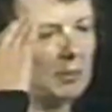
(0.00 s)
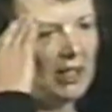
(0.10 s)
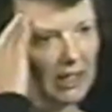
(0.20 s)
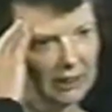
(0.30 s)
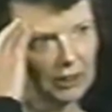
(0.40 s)
it
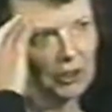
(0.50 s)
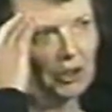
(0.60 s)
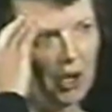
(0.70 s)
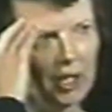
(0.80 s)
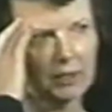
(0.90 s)
began to
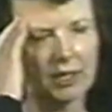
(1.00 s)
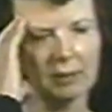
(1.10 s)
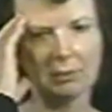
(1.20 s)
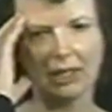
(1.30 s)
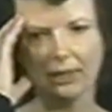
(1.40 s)
dawn
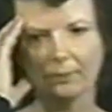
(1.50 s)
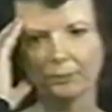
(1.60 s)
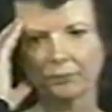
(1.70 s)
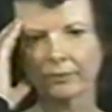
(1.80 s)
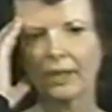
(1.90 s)
on me.
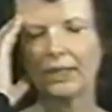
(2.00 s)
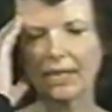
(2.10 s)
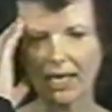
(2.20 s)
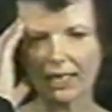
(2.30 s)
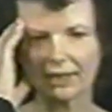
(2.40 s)

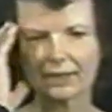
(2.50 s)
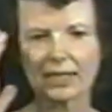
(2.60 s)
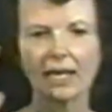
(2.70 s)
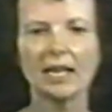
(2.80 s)
Yes,